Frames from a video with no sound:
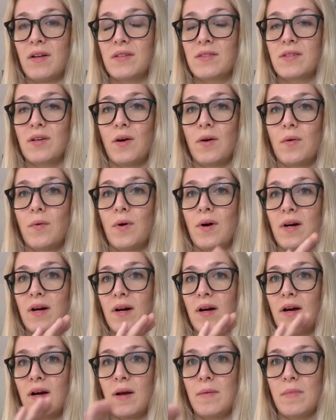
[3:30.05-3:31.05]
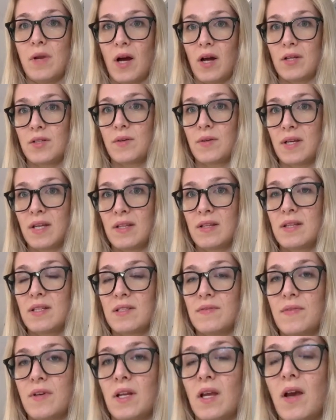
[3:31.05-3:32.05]
So I'm not doing it in
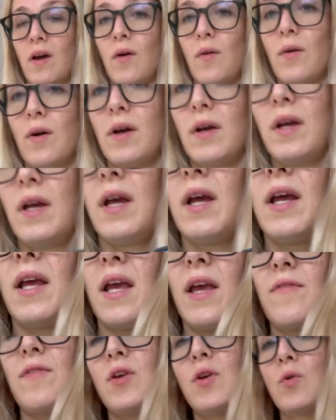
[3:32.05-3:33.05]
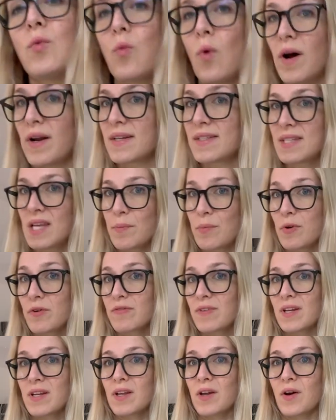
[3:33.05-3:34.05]
this video. If you want a separate
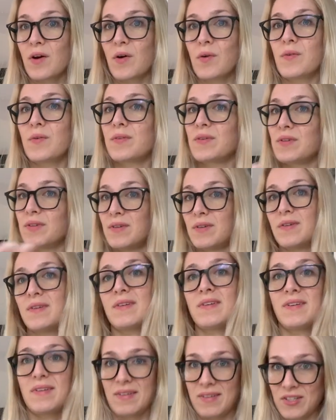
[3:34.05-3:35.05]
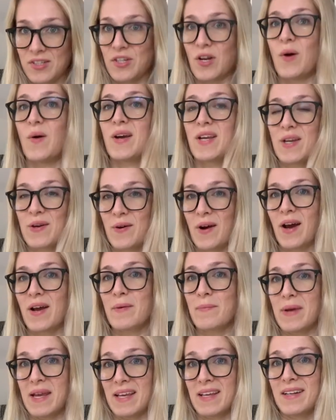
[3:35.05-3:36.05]
video showing you how
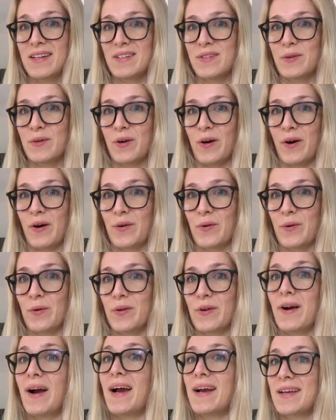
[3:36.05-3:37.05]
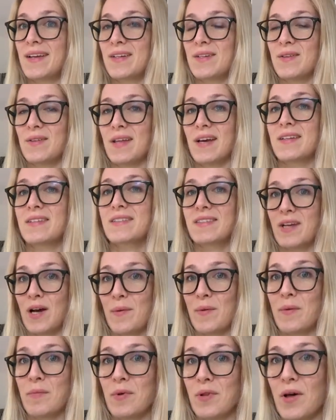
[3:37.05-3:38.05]
to make it into a card holder, I can do that. Just
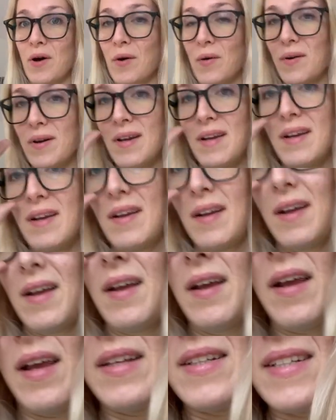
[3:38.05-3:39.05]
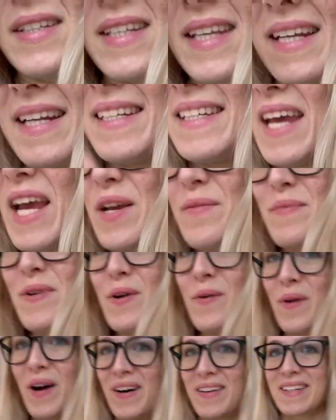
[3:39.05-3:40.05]
comment below. It's just gonna take me a
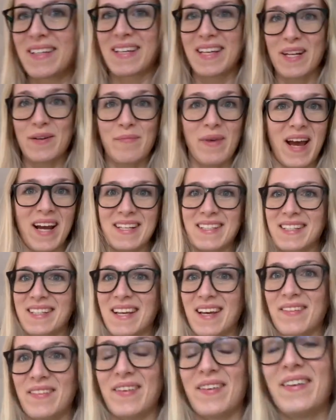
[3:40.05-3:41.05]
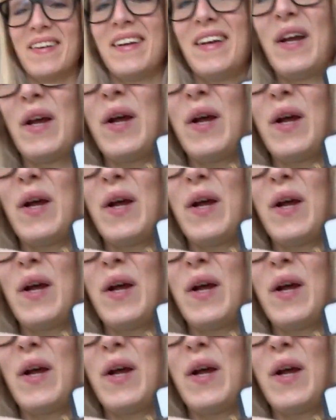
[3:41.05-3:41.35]
while to get it back together.